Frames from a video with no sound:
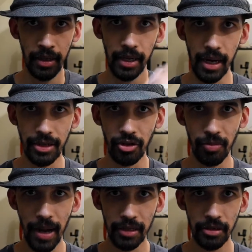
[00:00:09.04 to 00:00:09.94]
Hey guys, welcome
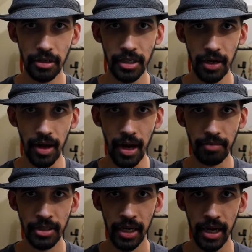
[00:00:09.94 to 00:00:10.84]
back to the channel.
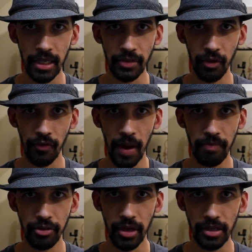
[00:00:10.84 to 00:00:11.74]
I'm GS
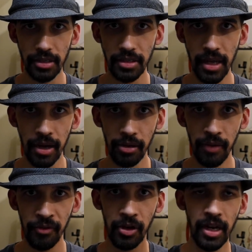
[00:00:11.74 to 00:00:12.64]
Fortified Productions. Now,
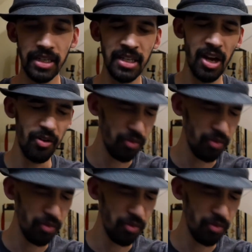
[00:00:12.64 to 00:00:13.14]
if you cannot tell